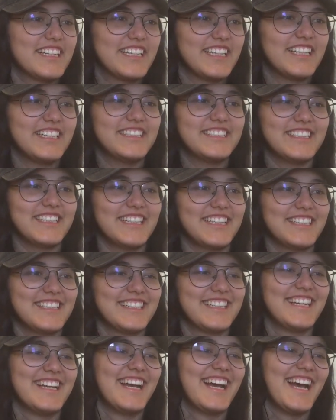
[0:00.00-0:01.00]
He did.
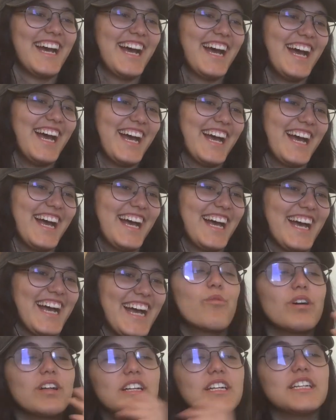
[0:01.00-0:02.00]

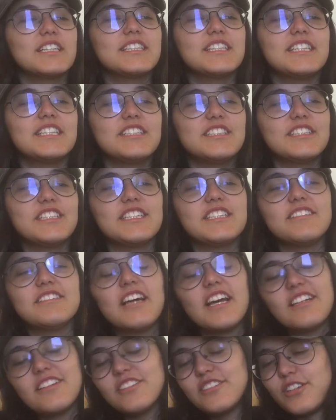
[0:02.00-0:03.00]
Well, they,
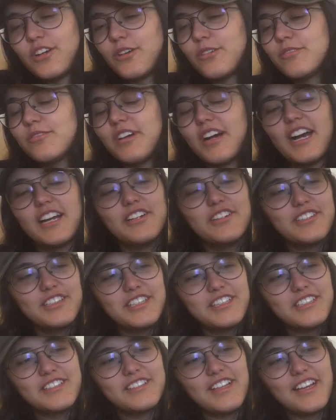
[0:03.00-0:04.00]
I don't know. I
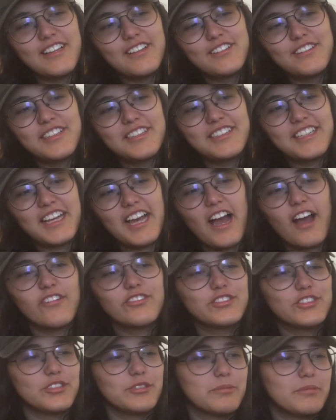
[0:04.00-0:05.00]
don't think they
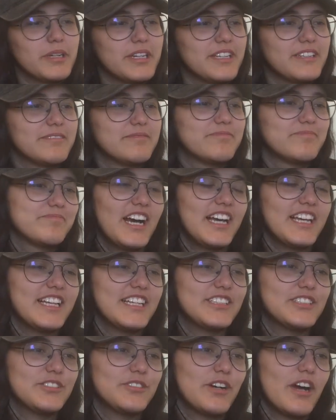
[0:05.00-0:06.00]
have to, but I
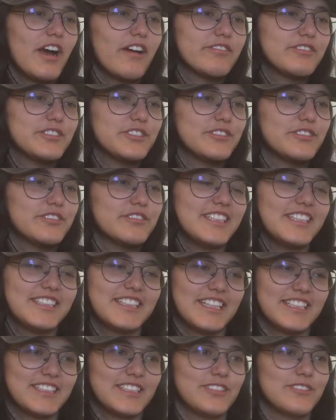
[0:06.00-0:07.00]
guess you have to in
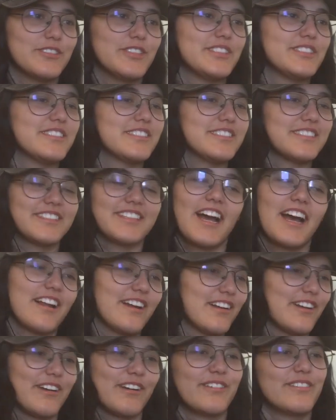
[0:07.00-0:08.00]
that situation. I
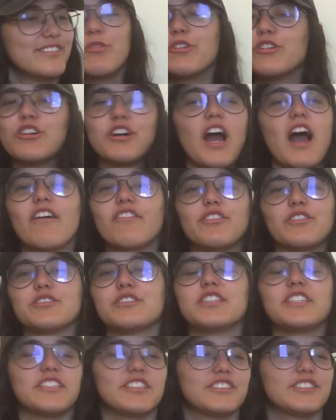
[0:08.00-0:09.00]
don't know. We don't have those
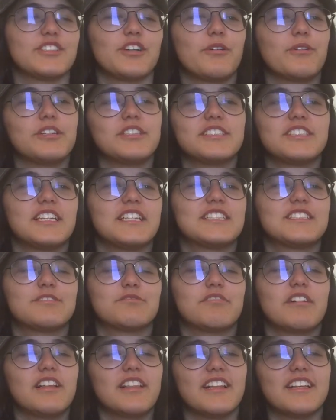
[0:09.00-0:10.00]
here, so it's
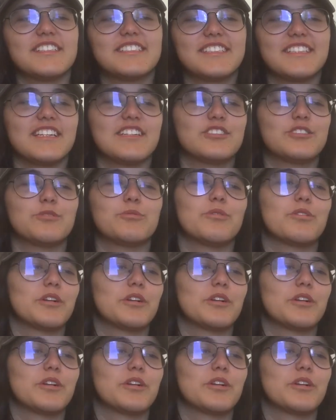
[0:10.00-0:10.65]
one less thing to